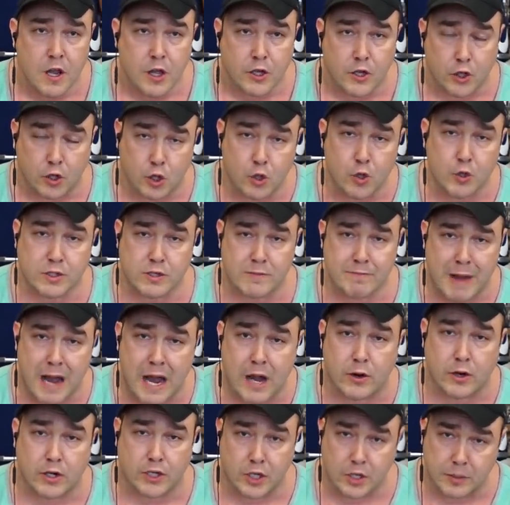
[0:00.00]
you're losing
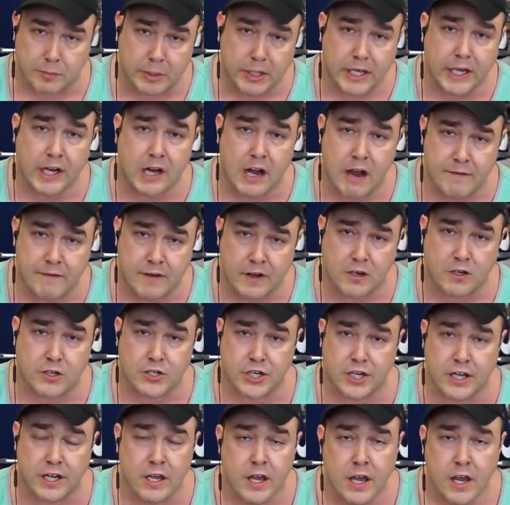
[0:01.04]
power, you're bleeding off
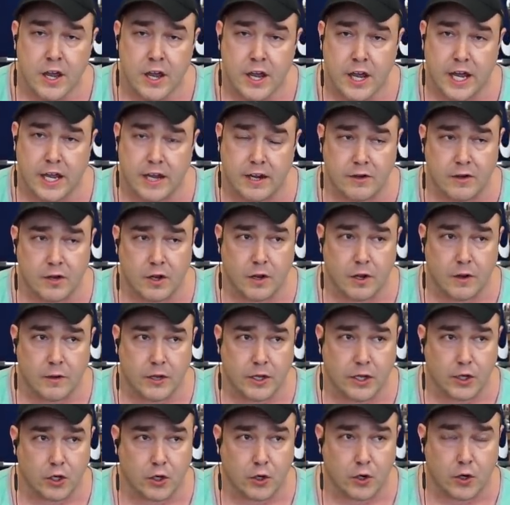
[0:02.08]
energy, and
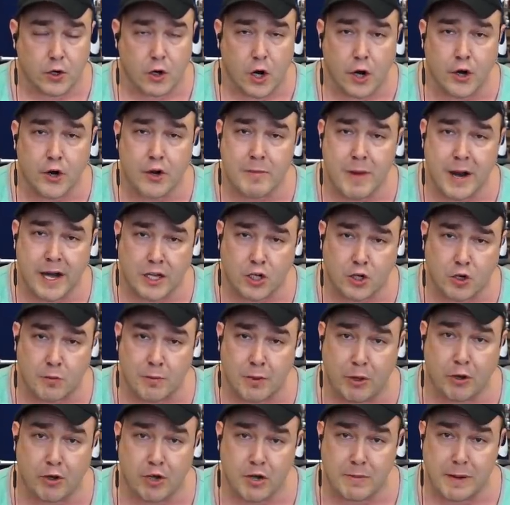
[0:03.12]
you're undermining your
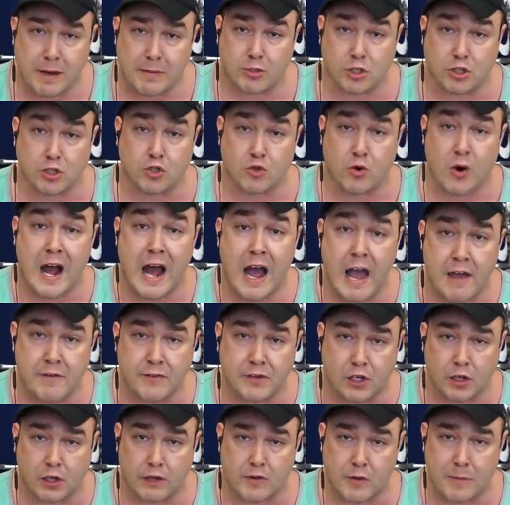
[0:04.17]
ability to be able to drive
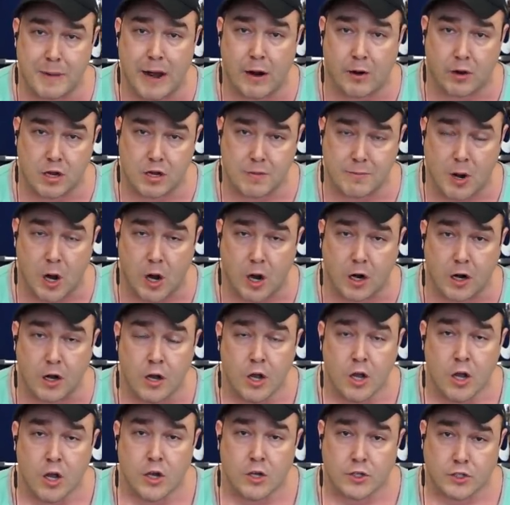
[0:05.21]
and deliver power to the bar.
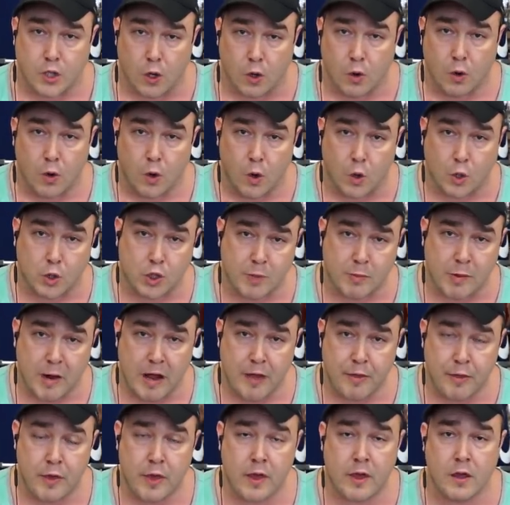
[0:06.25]
So hold your
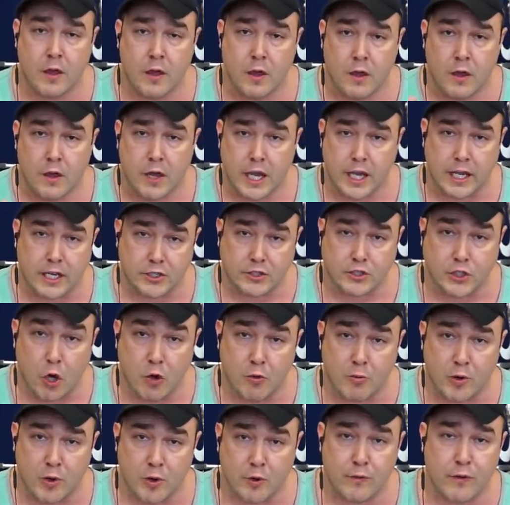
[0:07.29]
breath and
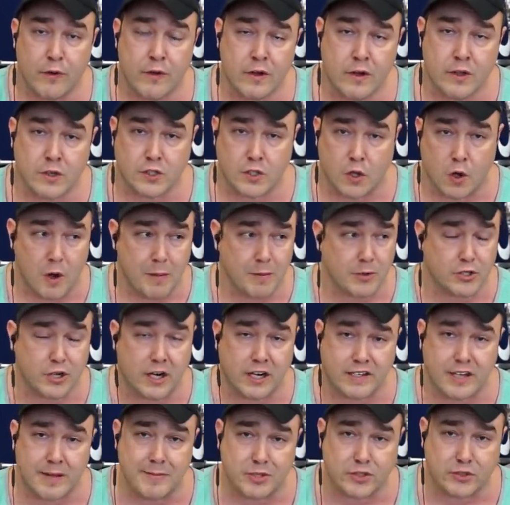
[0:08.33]
don't move. So I'm gonna
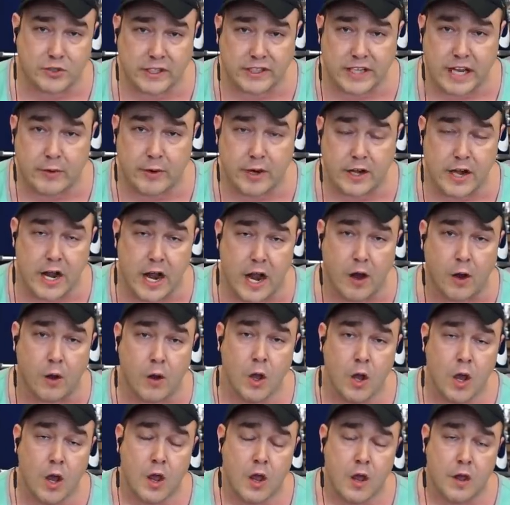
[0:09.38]
try to demonstrate that right now.
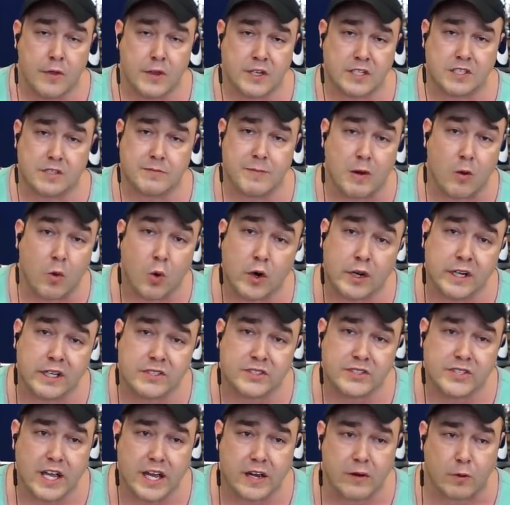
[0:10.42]
This is my
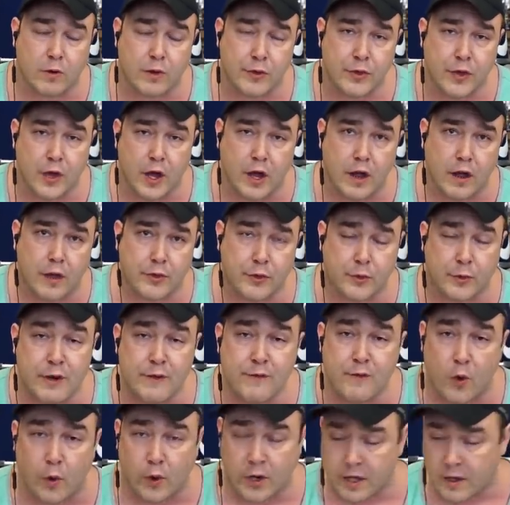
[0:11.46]
working set with uh,
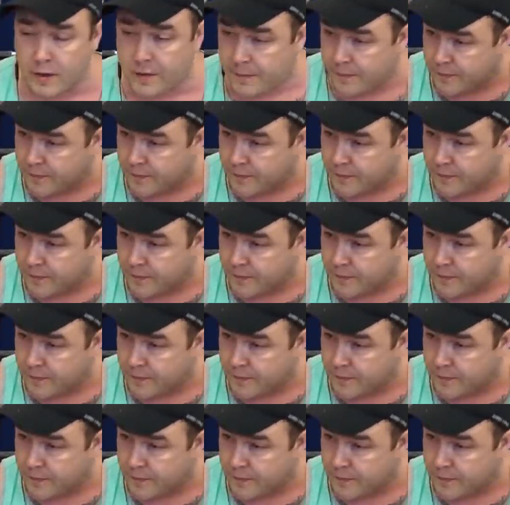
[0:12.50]
340.